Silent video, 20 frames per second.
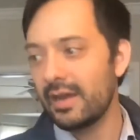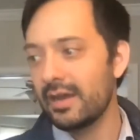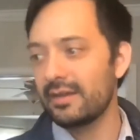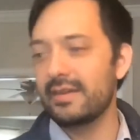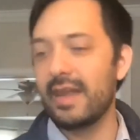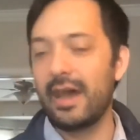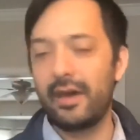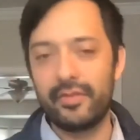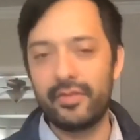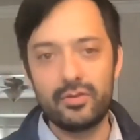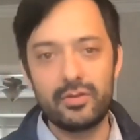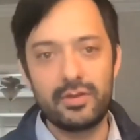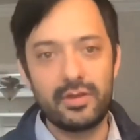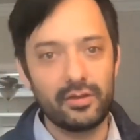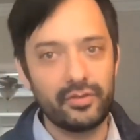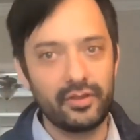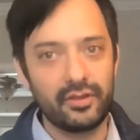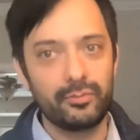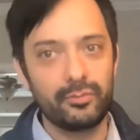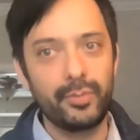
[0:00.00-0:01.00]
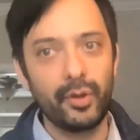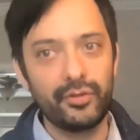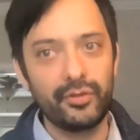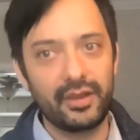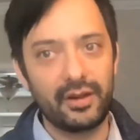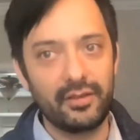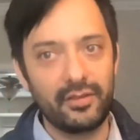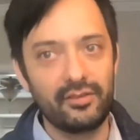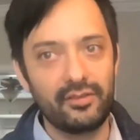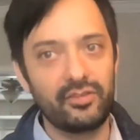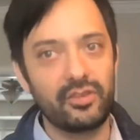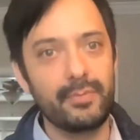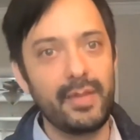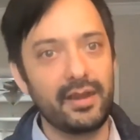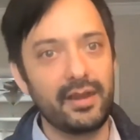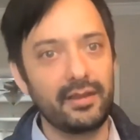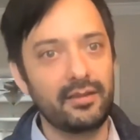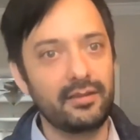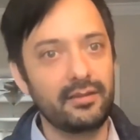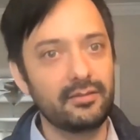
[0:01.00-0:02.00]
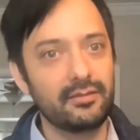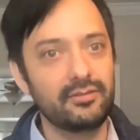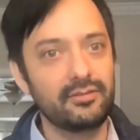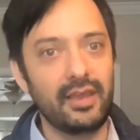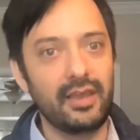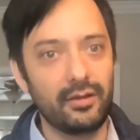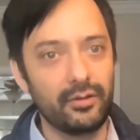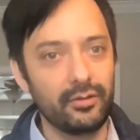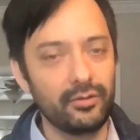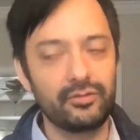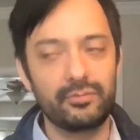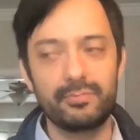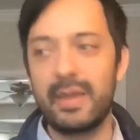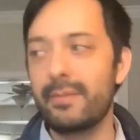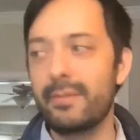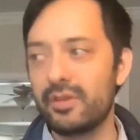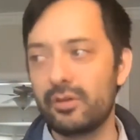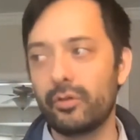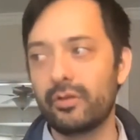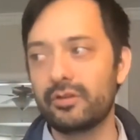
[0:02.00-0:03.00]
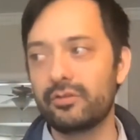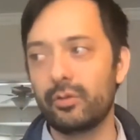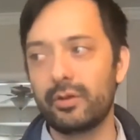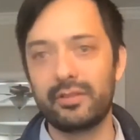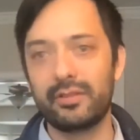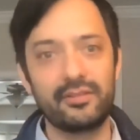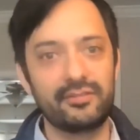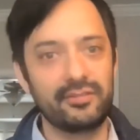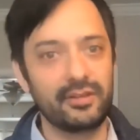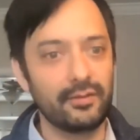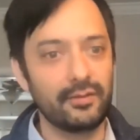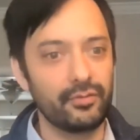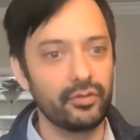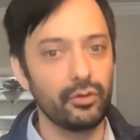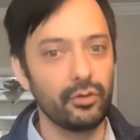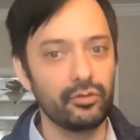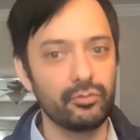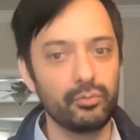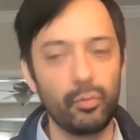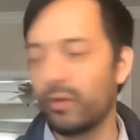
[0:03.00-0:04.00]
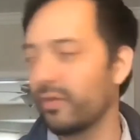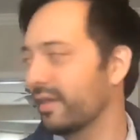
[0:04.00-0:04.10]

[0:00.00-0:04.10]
Now that you hear that it's built out of these thematic cells, maybe you'll enjoy listening for those more.